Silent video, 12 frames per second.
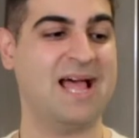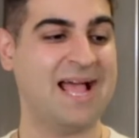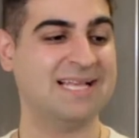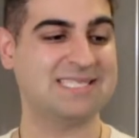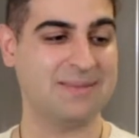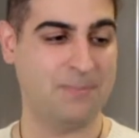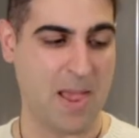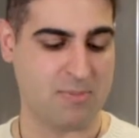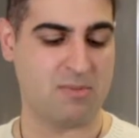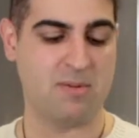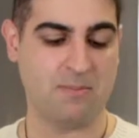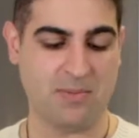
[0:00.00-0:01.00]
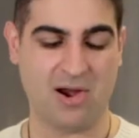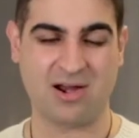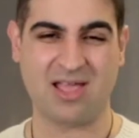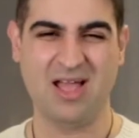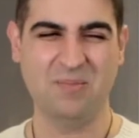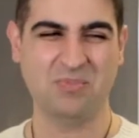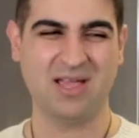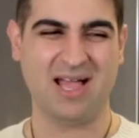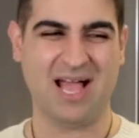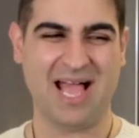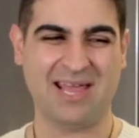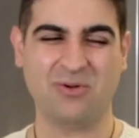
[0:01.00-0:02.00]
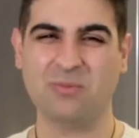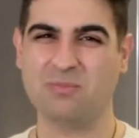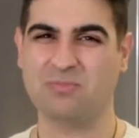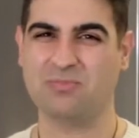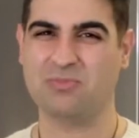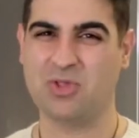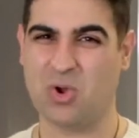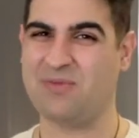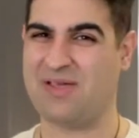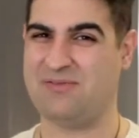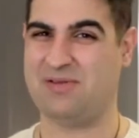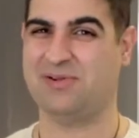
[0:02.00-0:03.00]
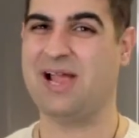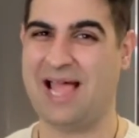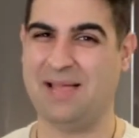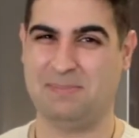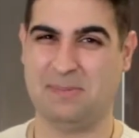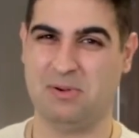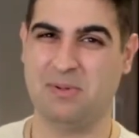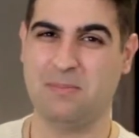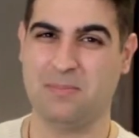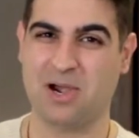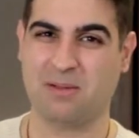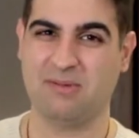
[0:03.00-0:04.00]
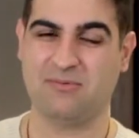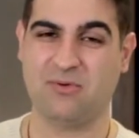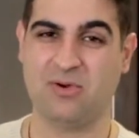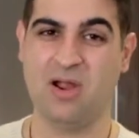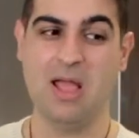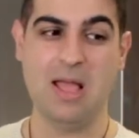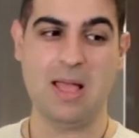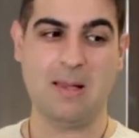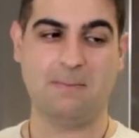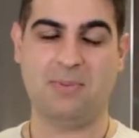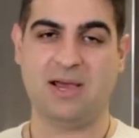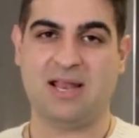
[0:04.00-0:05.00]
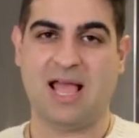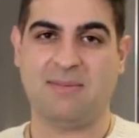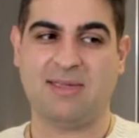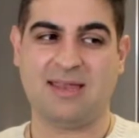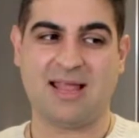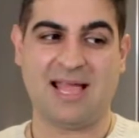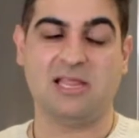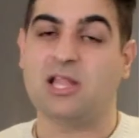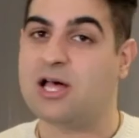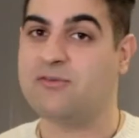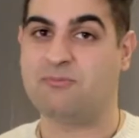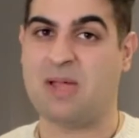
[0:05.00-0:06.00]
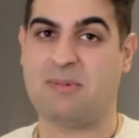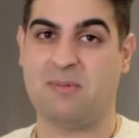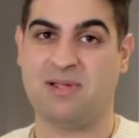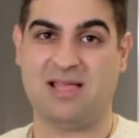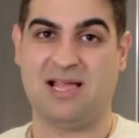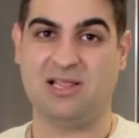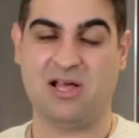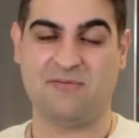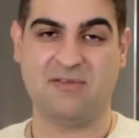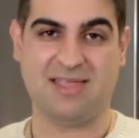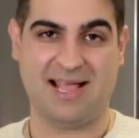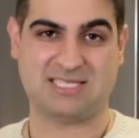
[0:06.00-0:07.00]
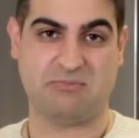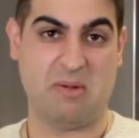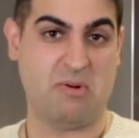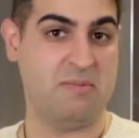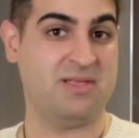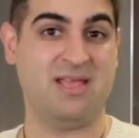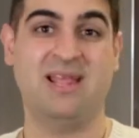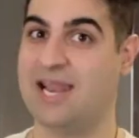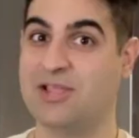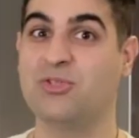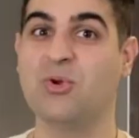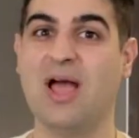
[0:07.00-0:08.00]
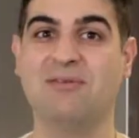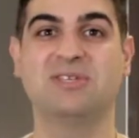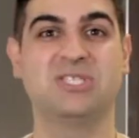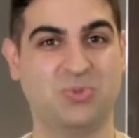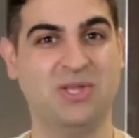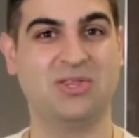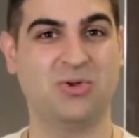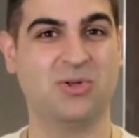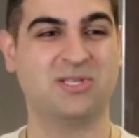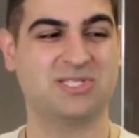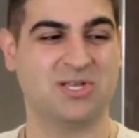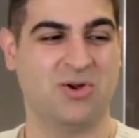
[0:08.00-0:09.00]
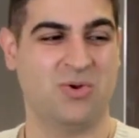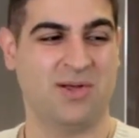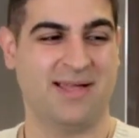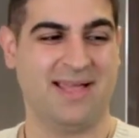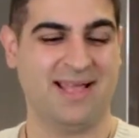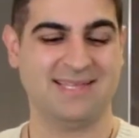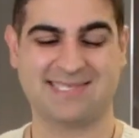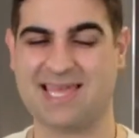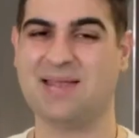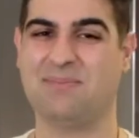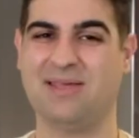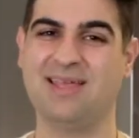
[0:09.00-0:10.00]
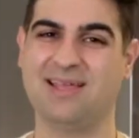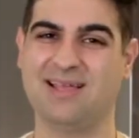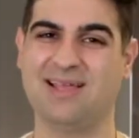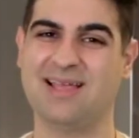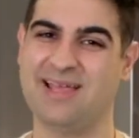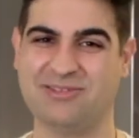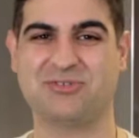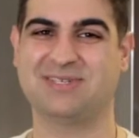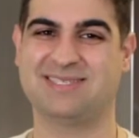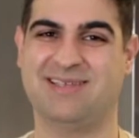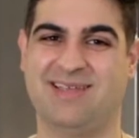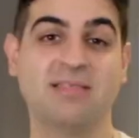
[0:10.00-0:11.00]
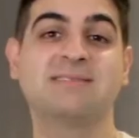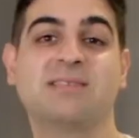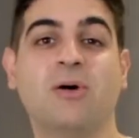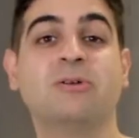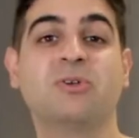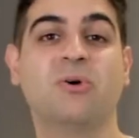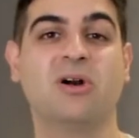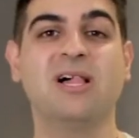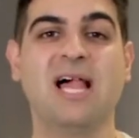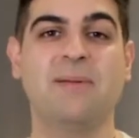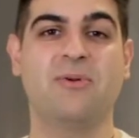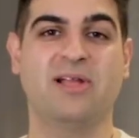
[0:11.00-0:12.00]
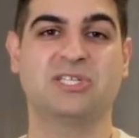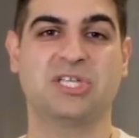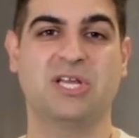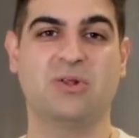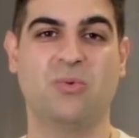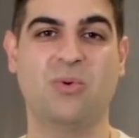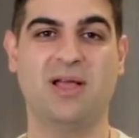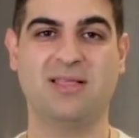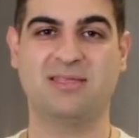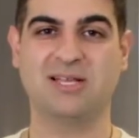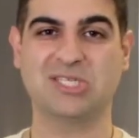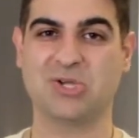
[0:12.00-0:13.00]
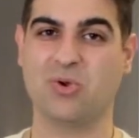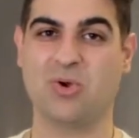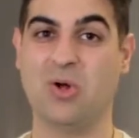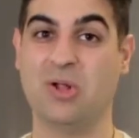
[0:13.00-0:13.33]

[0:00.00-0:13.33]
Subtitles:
an icy peppermint bark. I don't know if I've ever had peppermint bark before, but I mean, I love peppermint, I love the taste of peppermint, and I do have a sweet tooth, so it's gonna be interesting. This is also a collaboration with the show